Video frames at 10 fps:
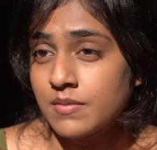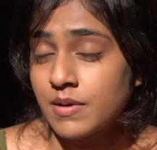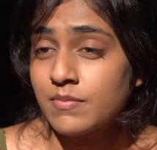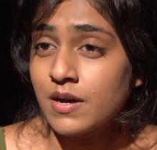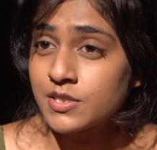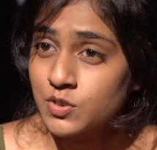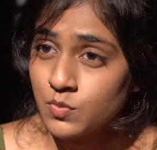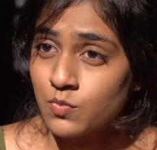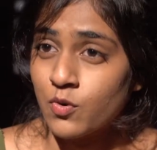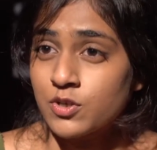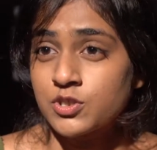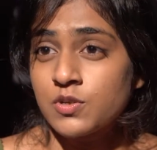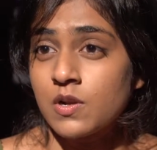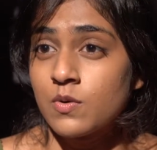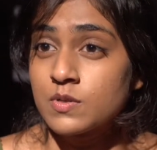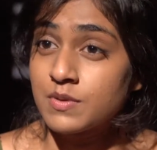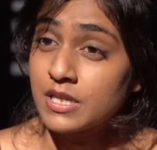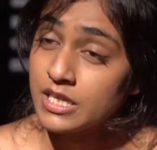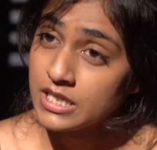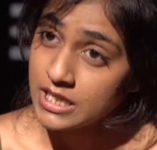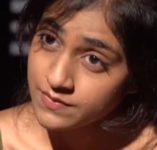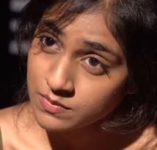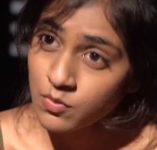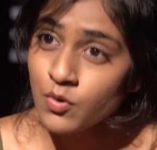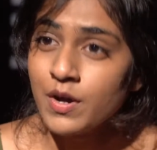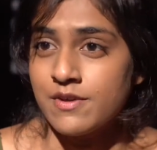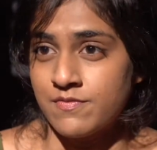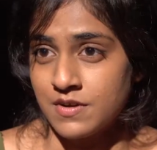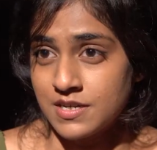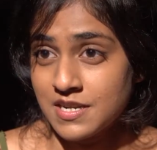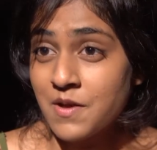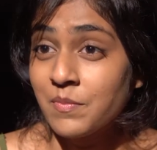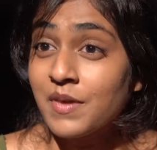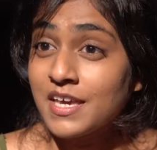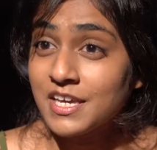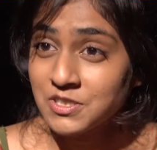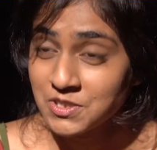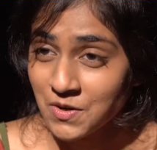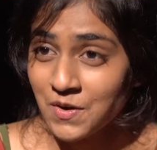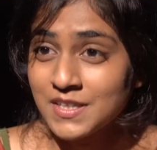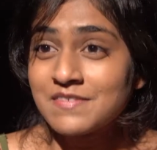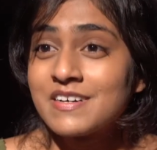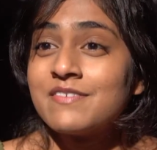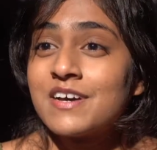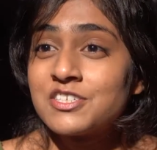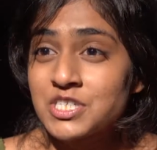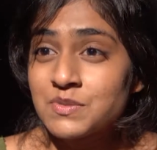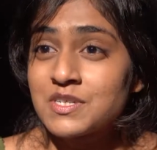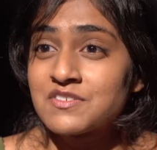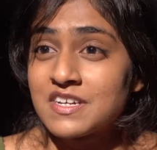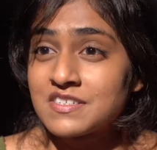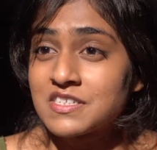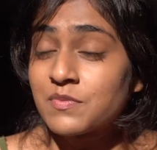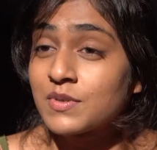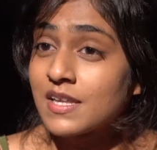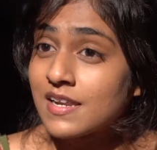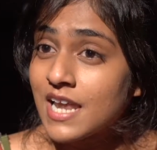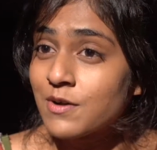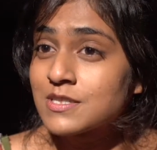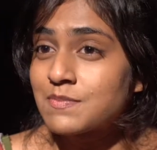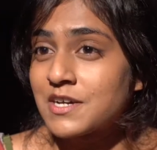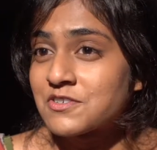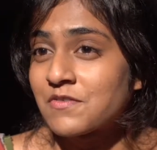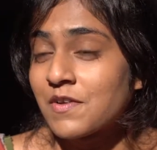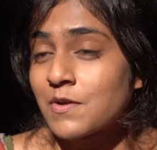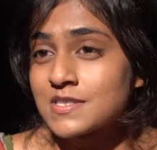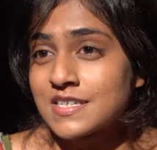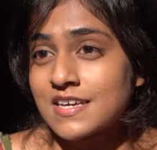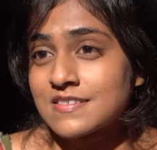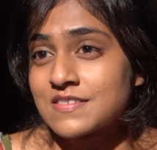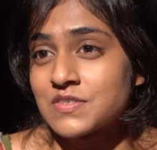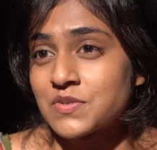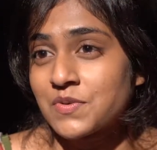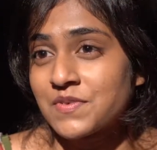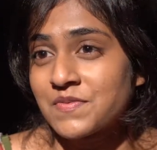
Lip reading: my mother would wash her clothes with even more effort, making sure that her vengeance was registered with a loud spatter of clothes against the stone.